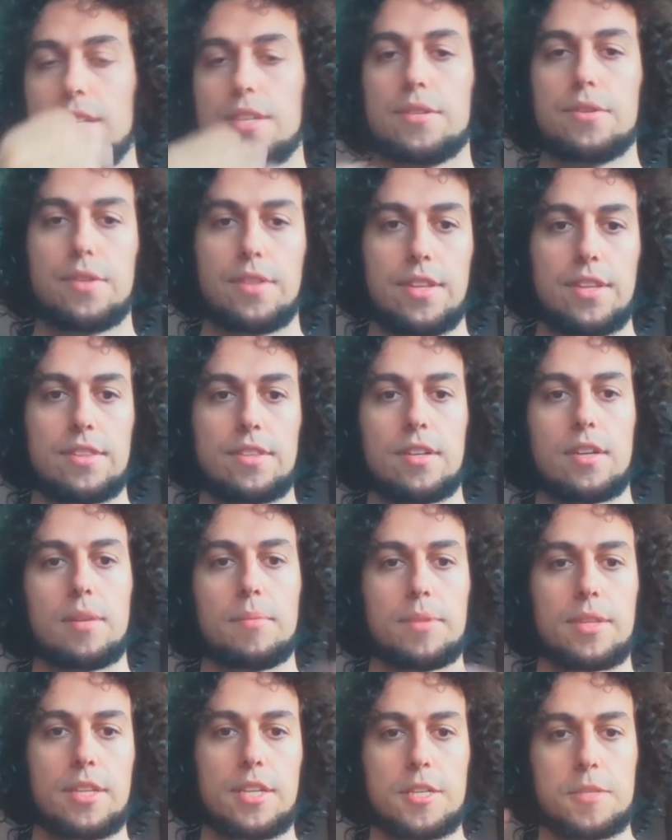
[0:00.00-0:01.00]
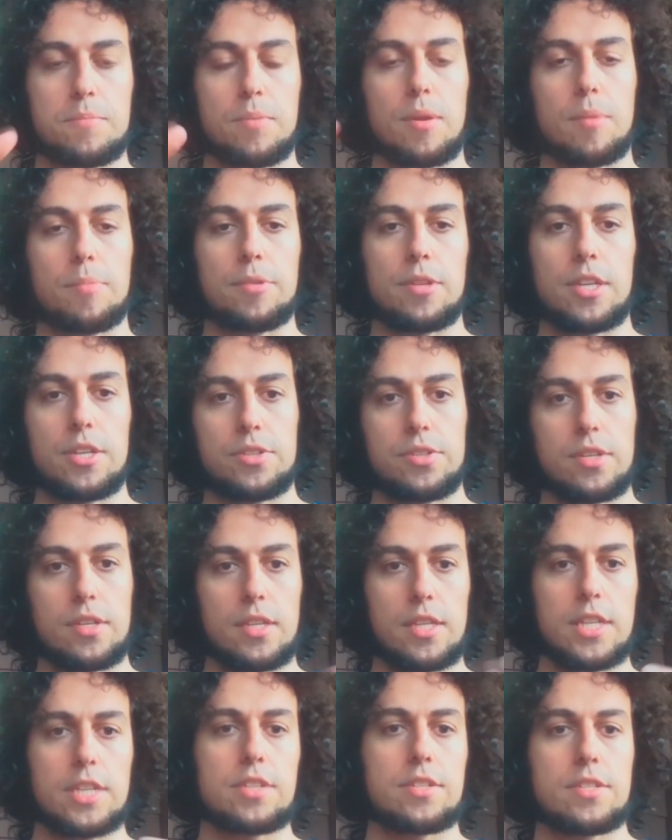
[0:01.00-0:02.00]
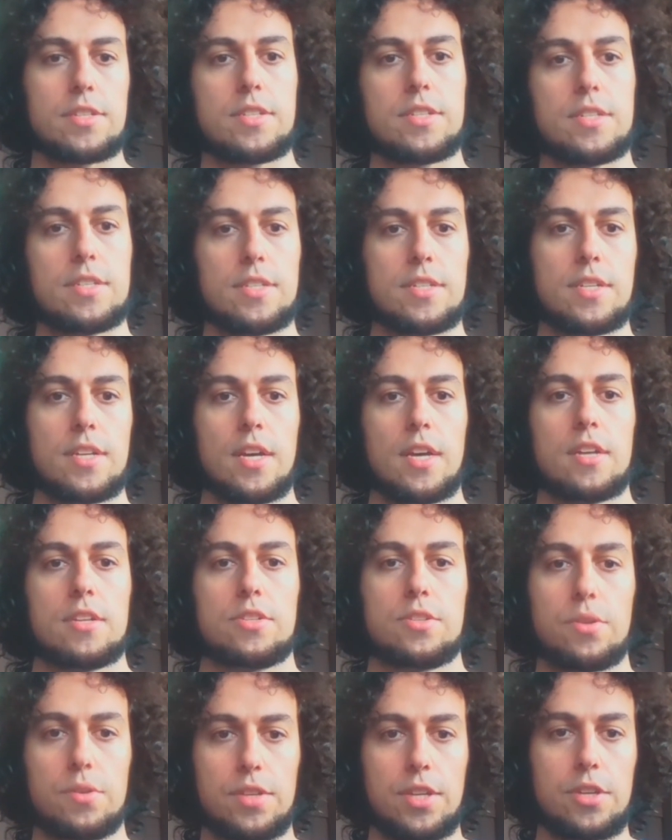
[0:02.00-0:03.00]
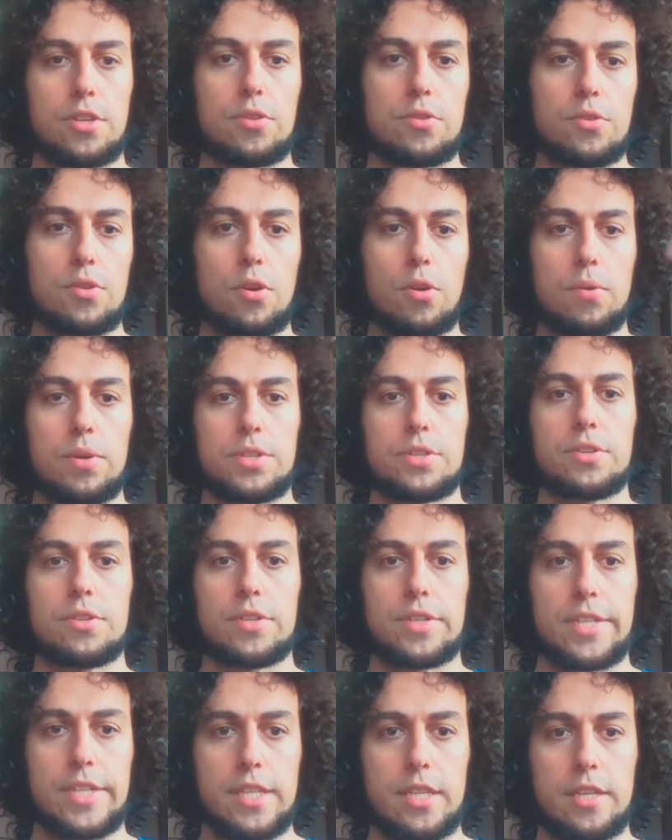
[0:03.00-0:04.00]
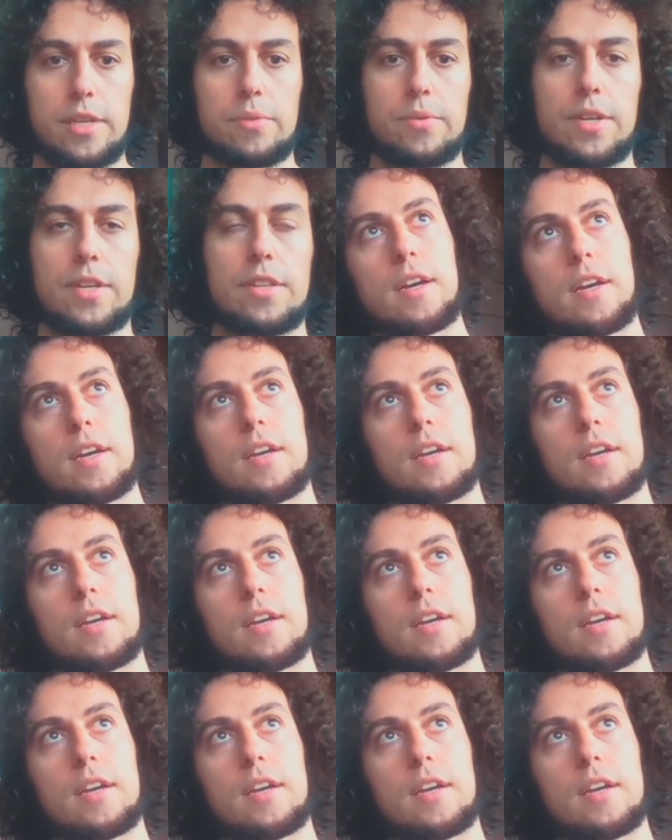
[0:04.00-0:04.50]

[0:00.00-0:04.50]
to determine these population allegiances so that you know what you're dealing with.